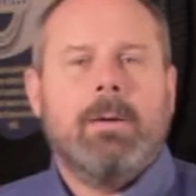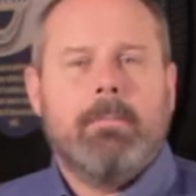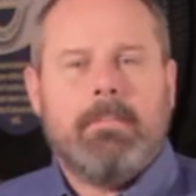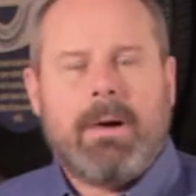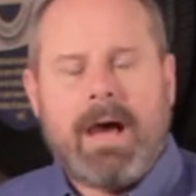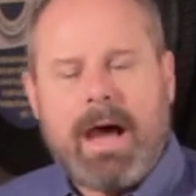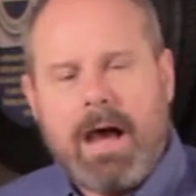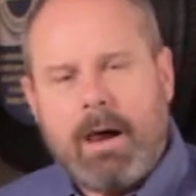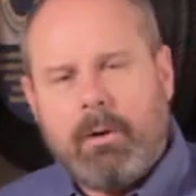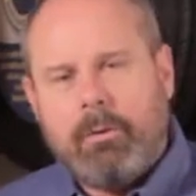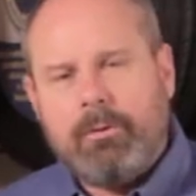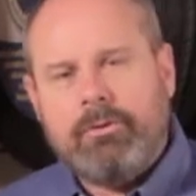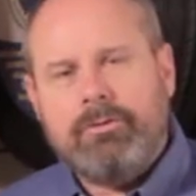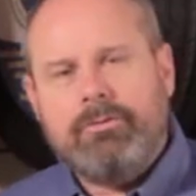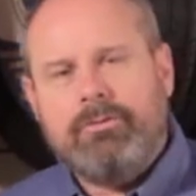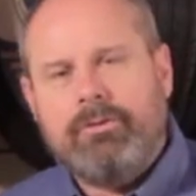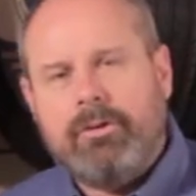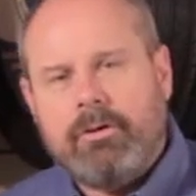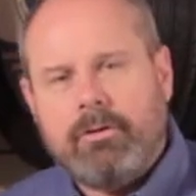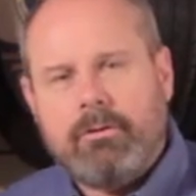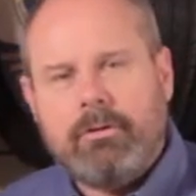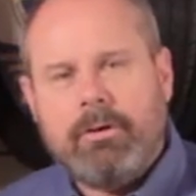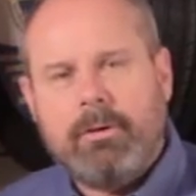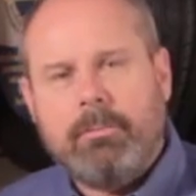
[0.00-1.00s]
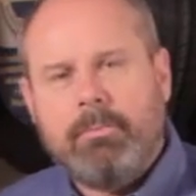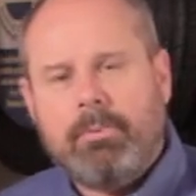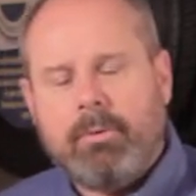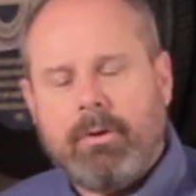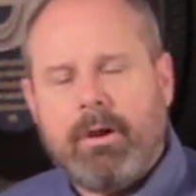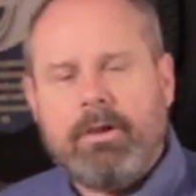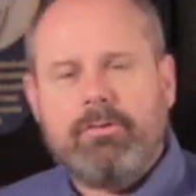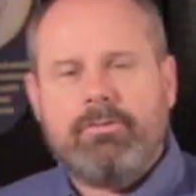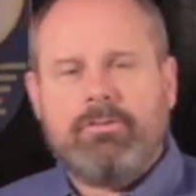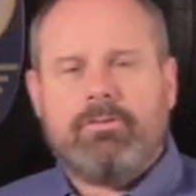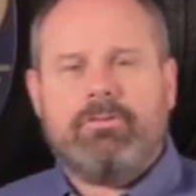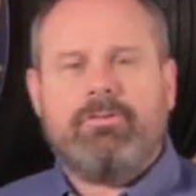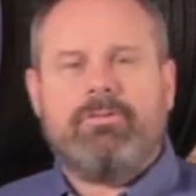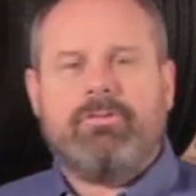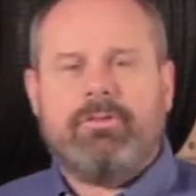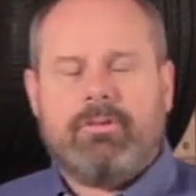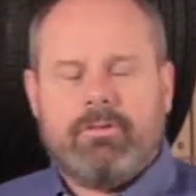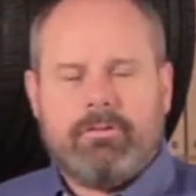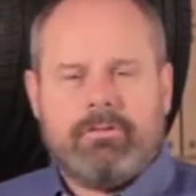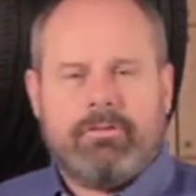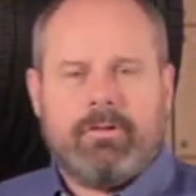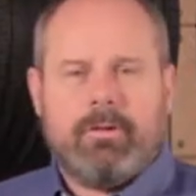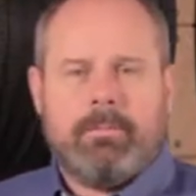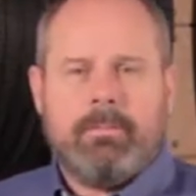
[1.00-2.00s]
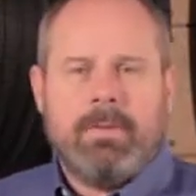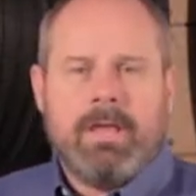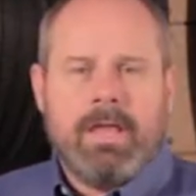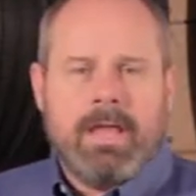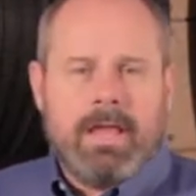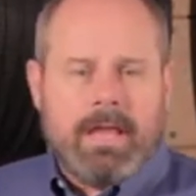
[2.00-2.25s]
power steering pressure system